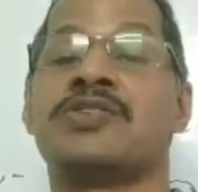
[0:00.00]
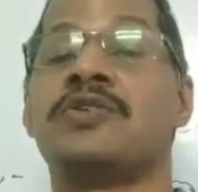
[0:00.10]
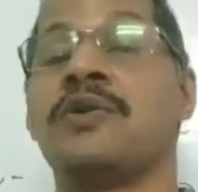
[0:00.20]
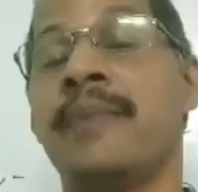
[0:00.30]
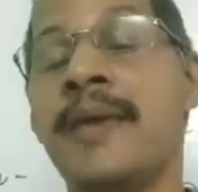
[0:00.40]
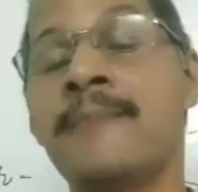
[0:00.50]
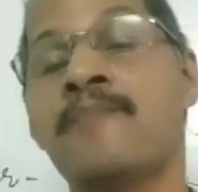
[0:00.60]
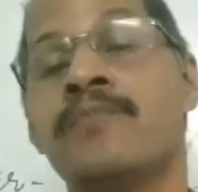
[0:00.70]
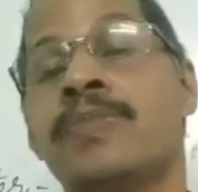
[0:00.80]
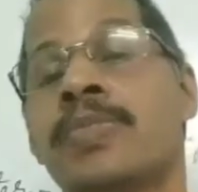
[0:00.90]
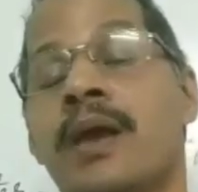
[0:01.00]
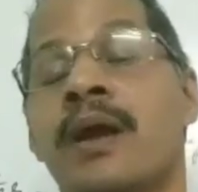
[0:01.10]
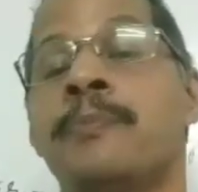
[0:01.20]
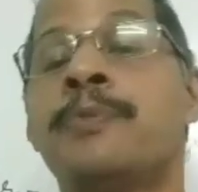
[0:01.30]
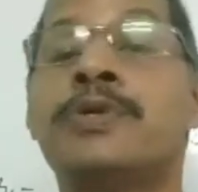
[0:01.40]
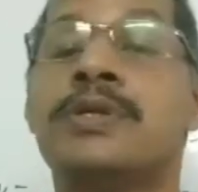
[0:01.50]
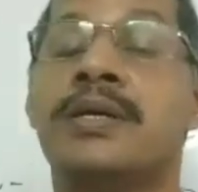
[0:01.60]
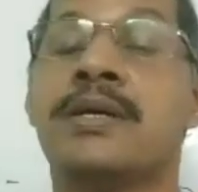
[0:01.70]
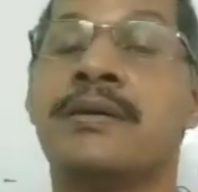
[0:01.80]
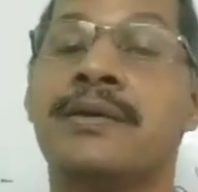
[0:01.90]
It will be
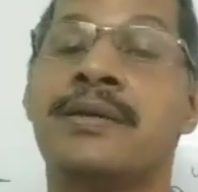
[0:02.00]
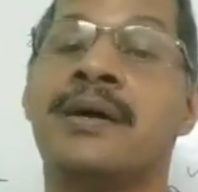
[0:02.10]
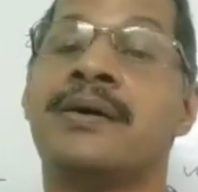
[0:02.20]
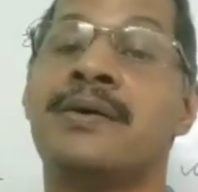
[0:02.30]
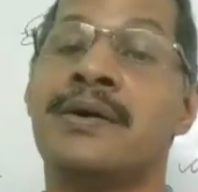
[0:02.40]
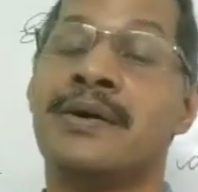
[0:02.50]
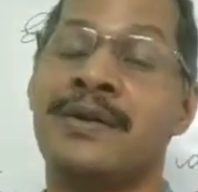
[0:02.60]
the